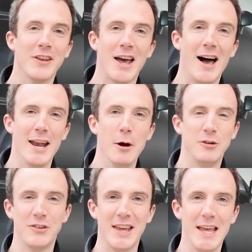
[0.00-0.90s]
the
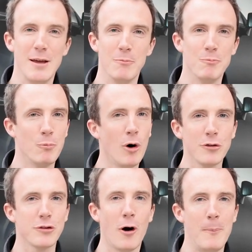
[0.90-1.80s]
dyno to see
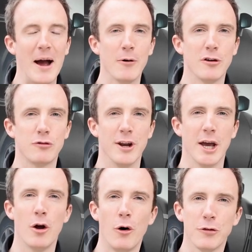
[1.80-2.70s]
what sort of power it's
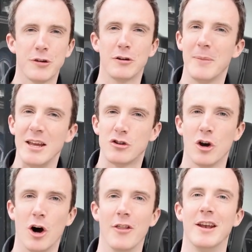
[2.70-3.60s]
running and also to make
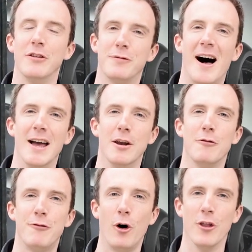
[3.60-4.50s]
sure that it's fine
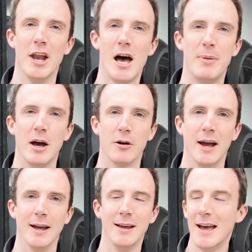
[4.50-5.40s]
for the
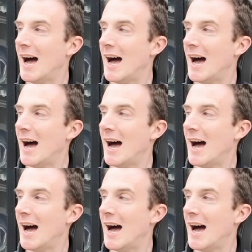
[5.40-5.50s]
Nurburgring.